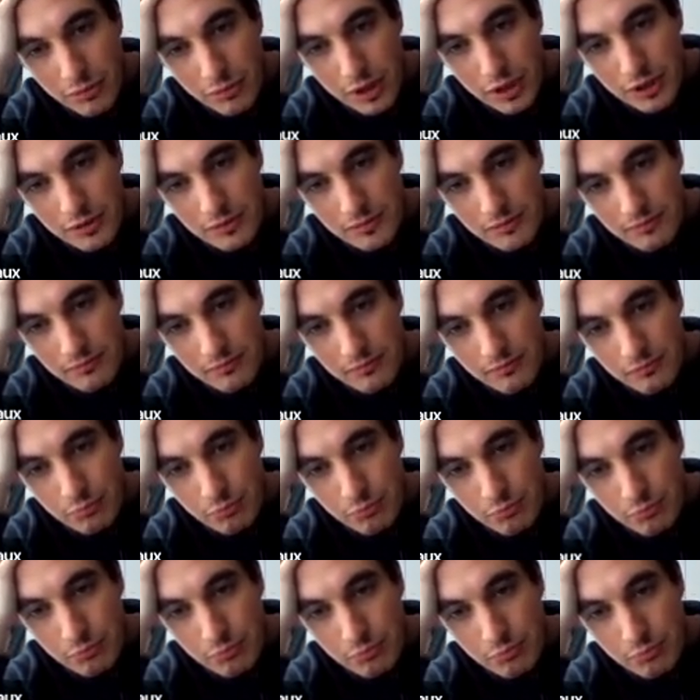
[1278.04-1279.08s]
mod
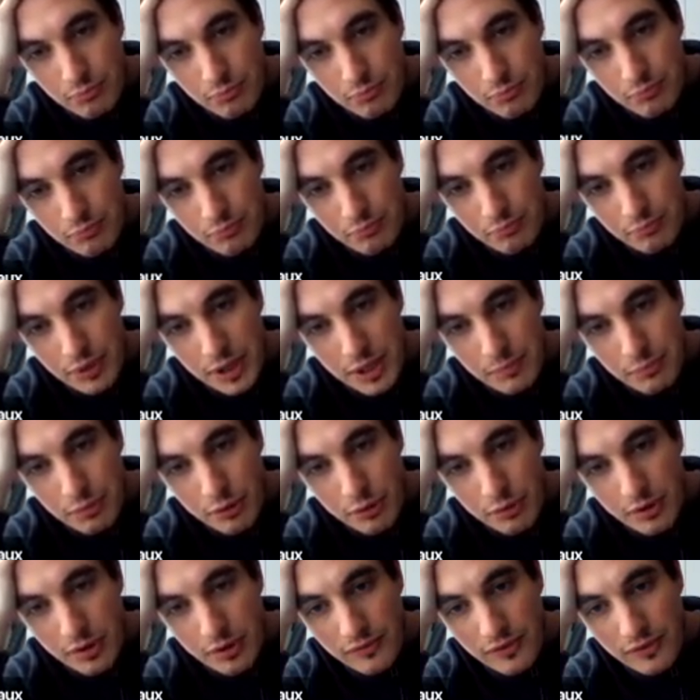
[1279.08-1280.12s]
p
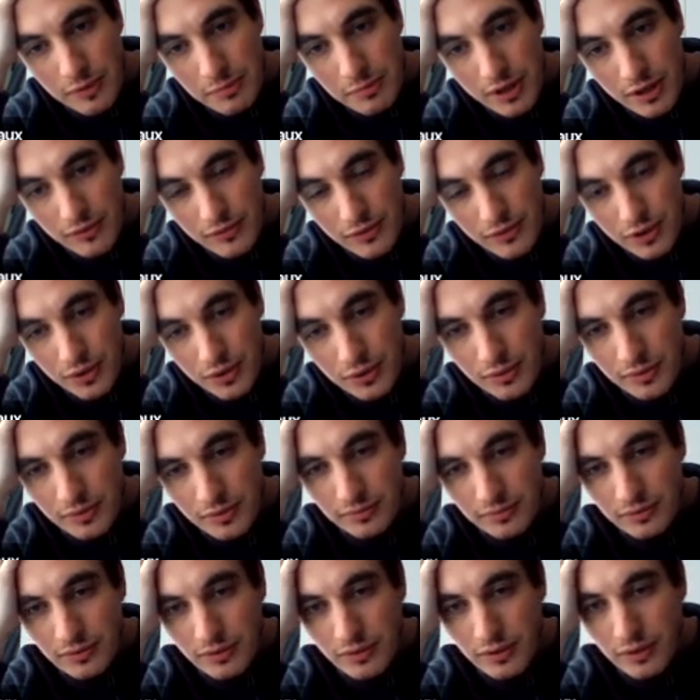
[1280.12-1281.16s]
power vp of
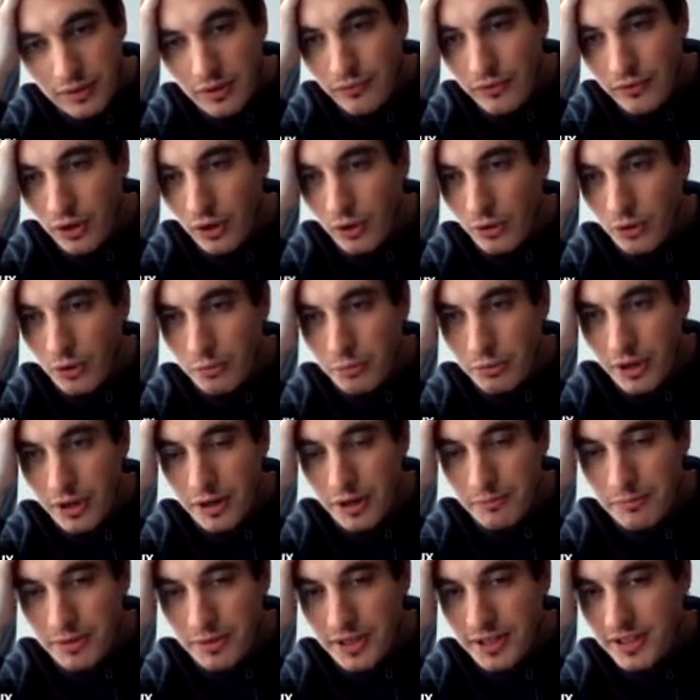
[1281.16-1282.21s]
q for all
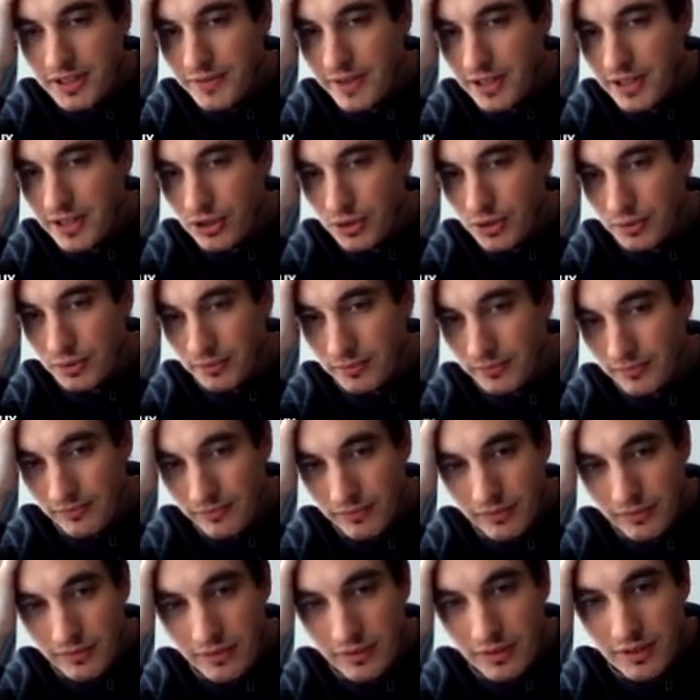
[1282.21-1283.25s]
prime p divide q.
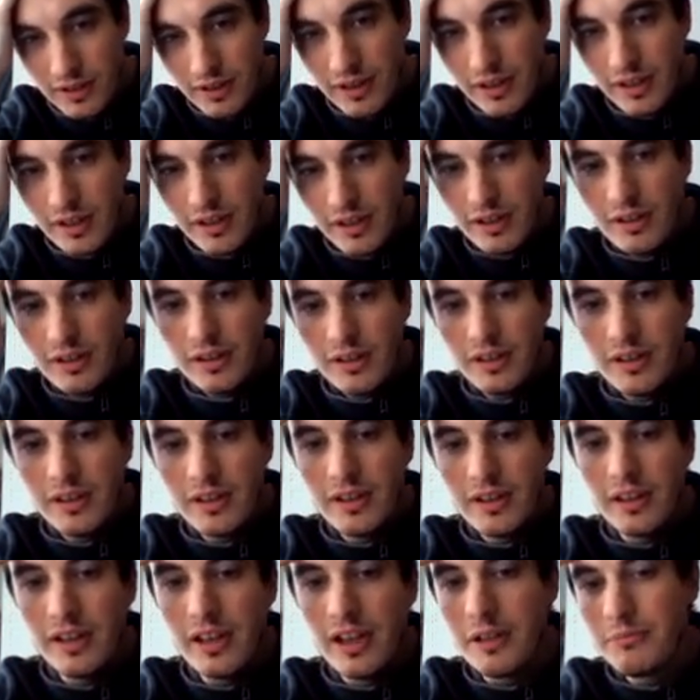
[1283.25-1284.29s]

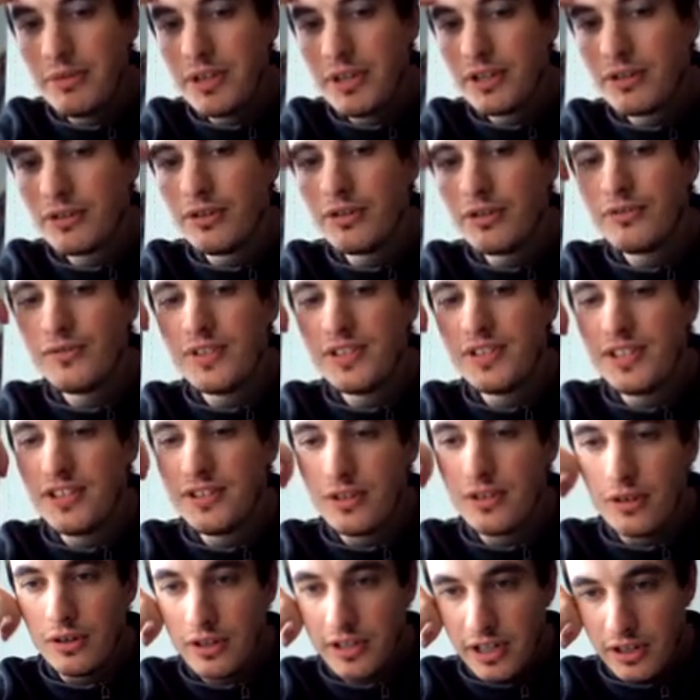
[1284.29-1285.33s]
And because this
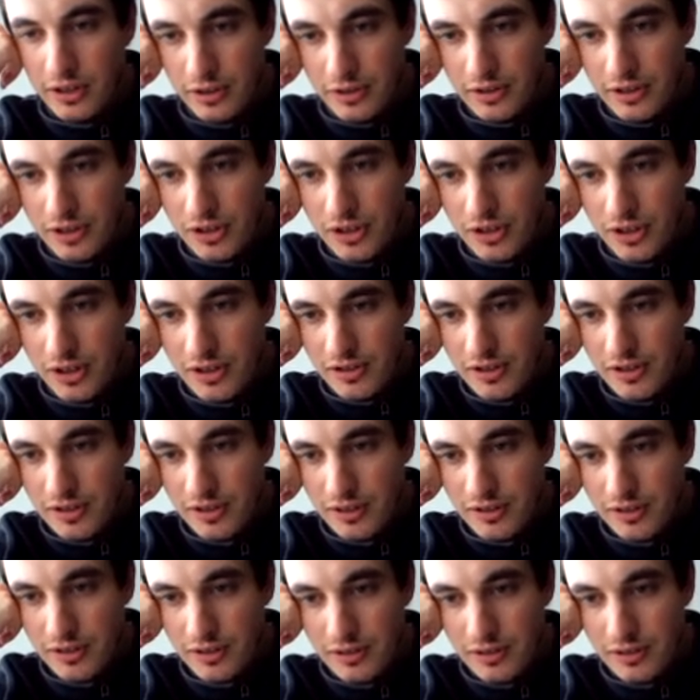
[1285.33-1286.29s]
is a local condition,